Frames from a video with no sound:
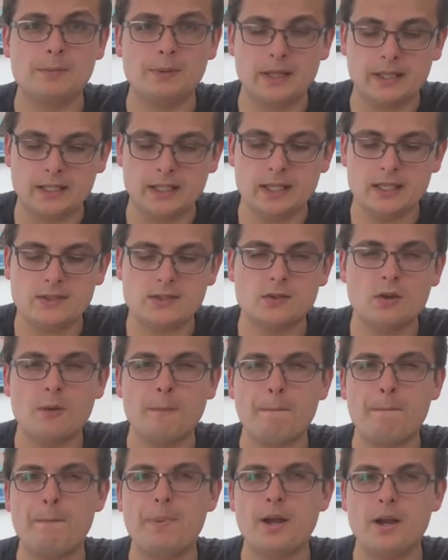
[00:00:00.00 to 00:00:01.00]
Like, it's
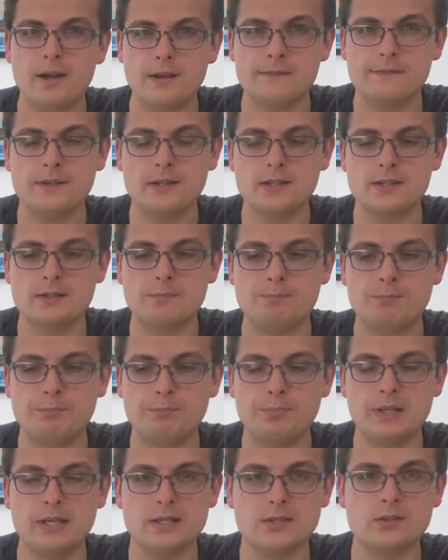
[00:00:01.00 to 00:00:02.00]
not perfect,
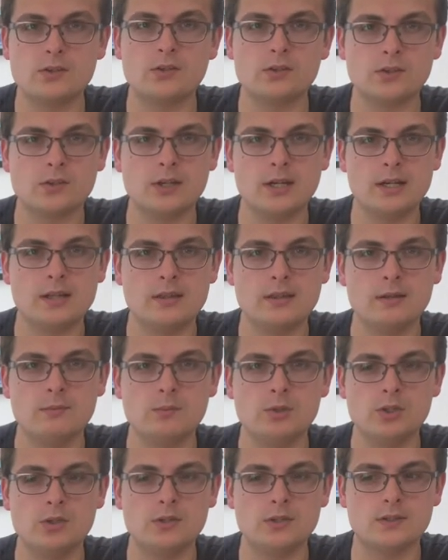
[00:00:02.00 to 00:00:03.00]
but it's not got anything
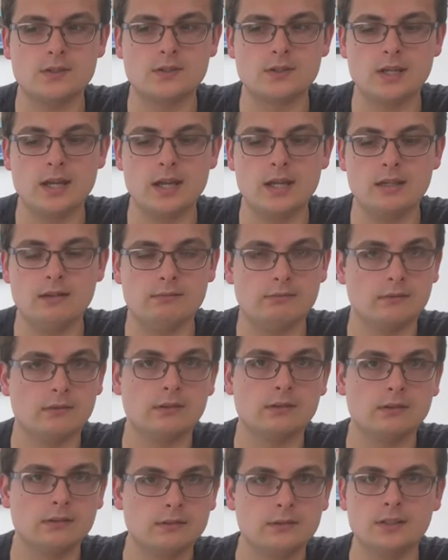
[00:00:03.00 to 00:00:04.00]
where you can say,
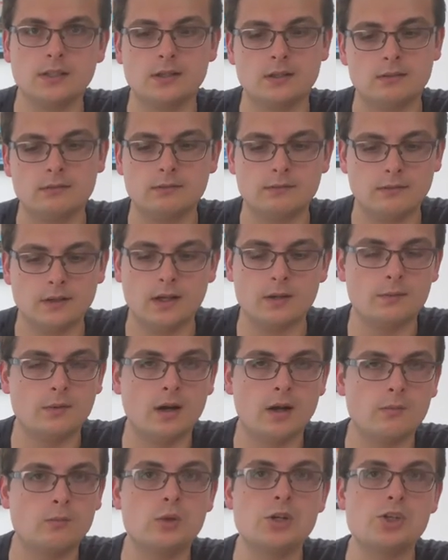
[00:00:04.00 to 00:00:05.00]
well, you know,
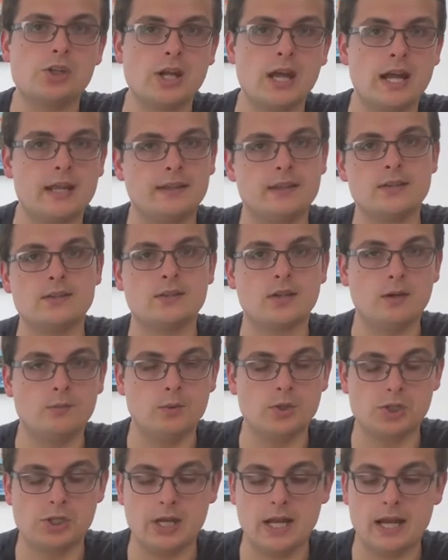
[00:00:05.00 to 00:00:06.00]
I wish it had this, I
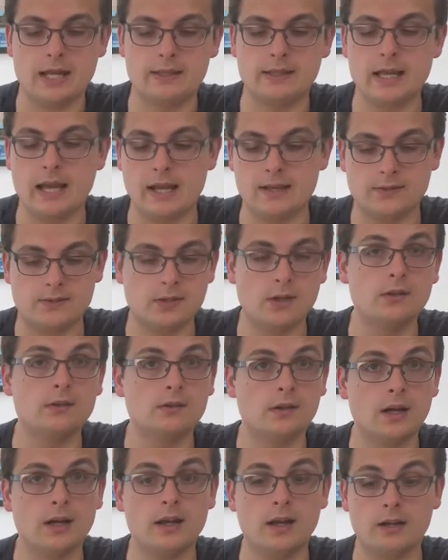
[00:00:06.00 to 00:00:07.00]
wish it had that. So
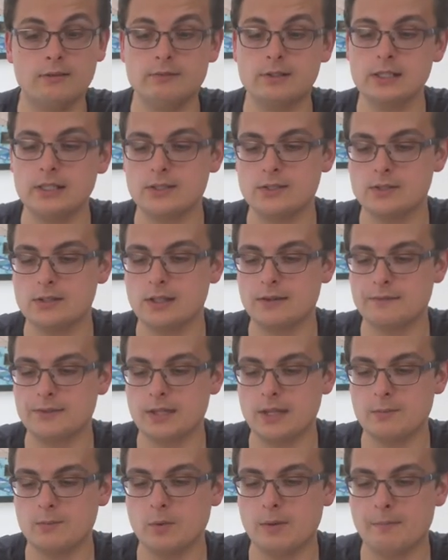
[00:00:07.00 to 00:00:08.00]
I really do love the
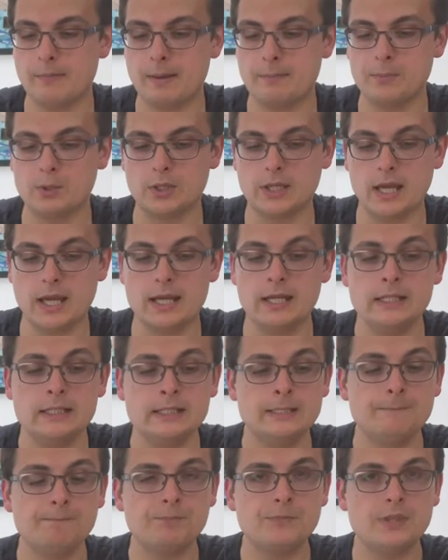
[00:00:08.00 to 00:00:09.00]
M1 MacBook Air.
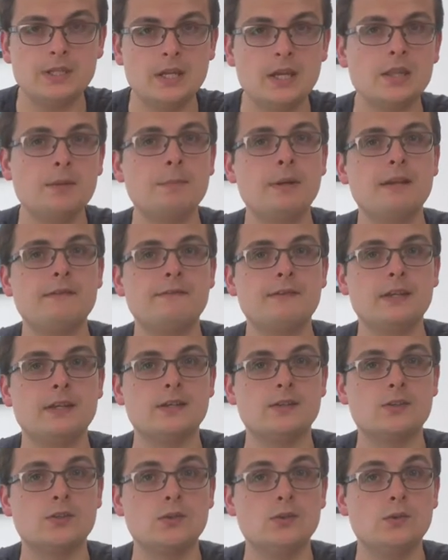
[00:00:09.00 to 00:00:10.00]
The other
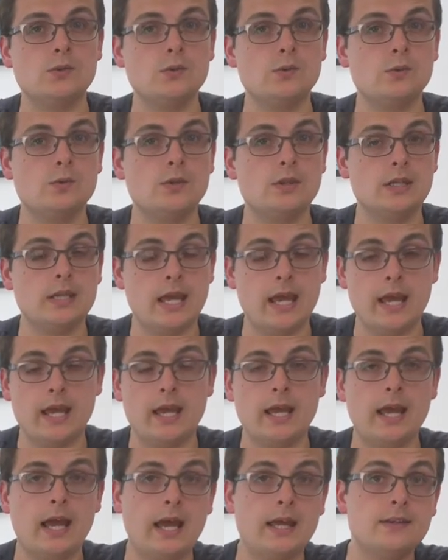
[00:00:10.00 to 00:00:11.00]
benefit to the
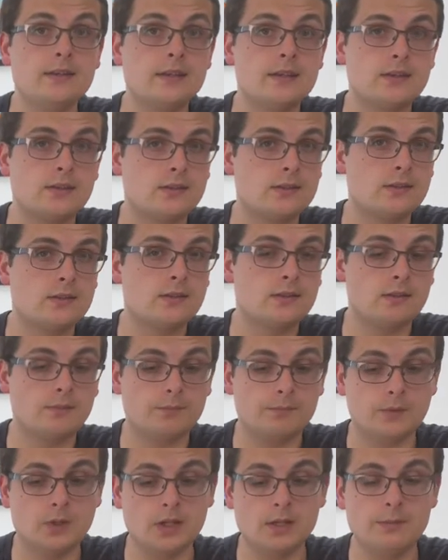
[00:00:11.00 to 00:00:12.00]
Air, and it's
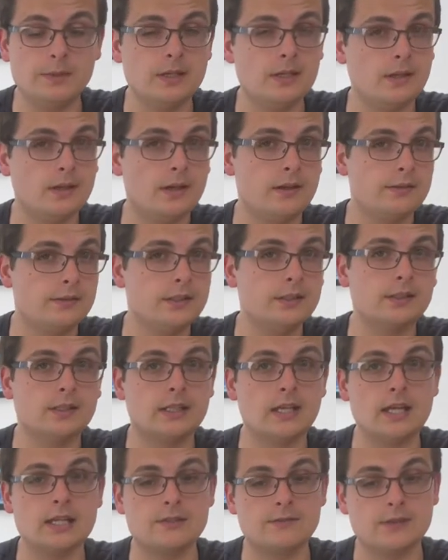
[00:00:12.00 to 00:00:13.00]
going to be, I think, the
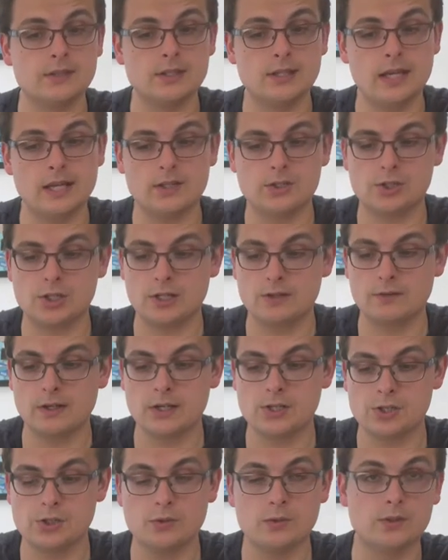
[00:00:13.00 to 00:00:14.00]
case for the next
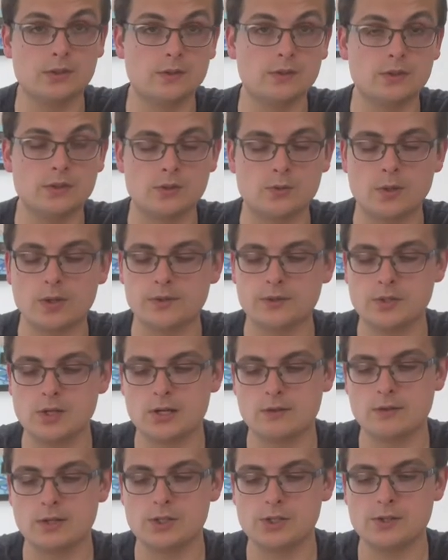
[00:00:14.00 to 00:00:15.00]
generation or the 12th
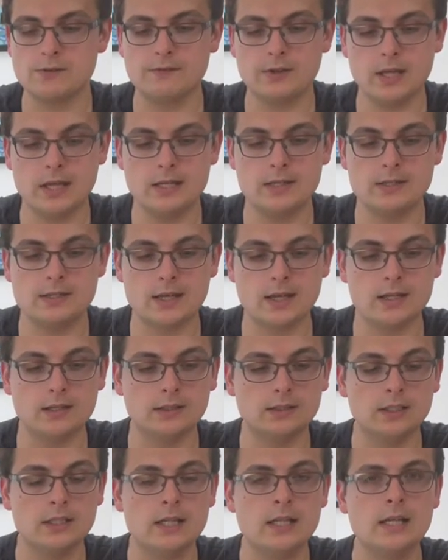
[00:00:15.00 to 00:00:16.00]
generation of
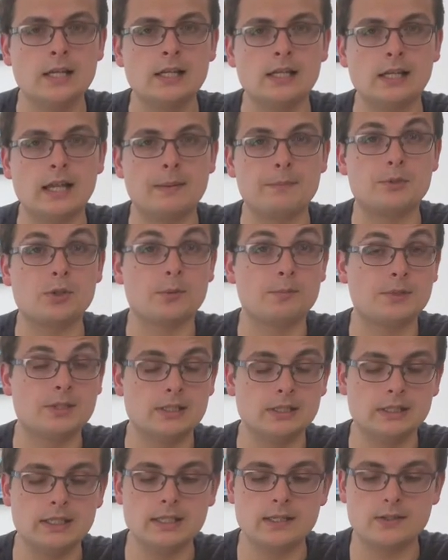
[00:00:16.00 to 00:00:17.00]
Intel laptops at
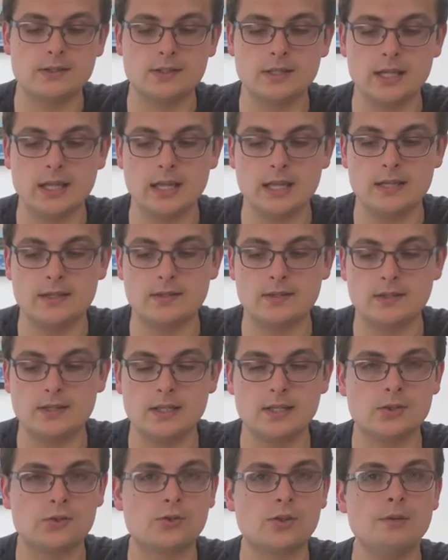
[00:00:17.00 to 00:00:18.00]
least, is the
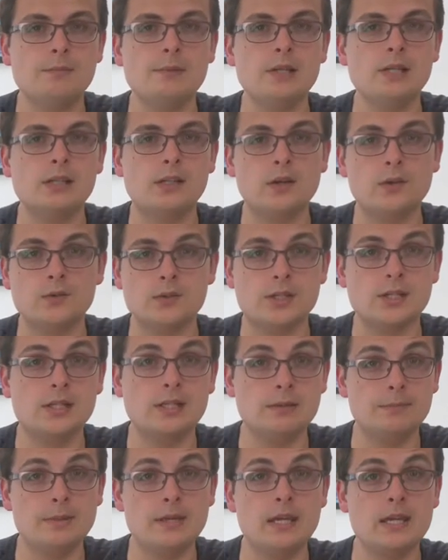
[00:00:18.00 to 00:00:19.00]
extremely low
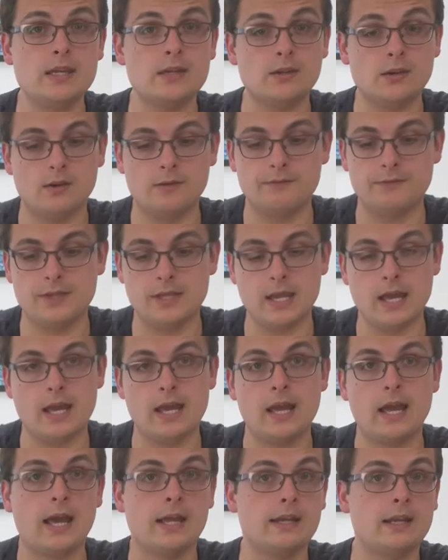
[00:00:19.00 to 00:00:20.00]
TDP of the
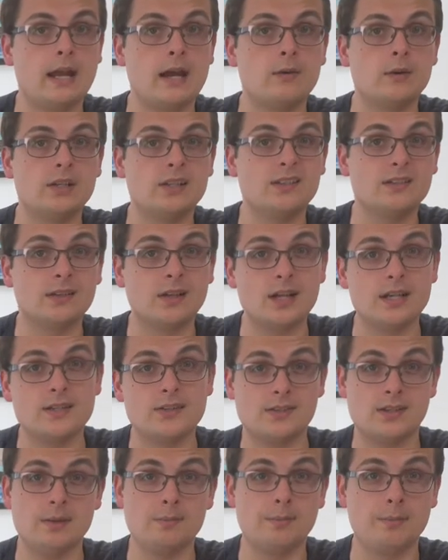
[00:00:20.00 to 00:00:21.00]
Air and how it can kind of
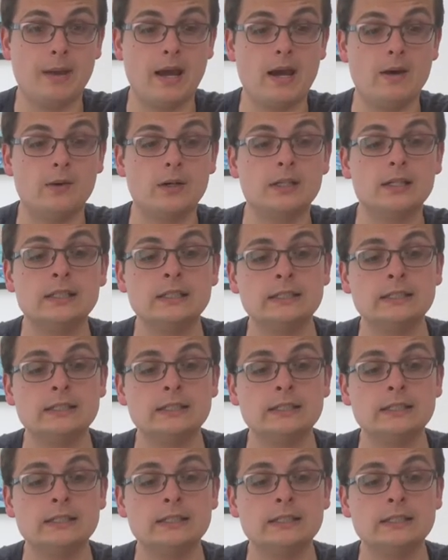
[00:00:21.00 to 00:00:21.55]
sip power.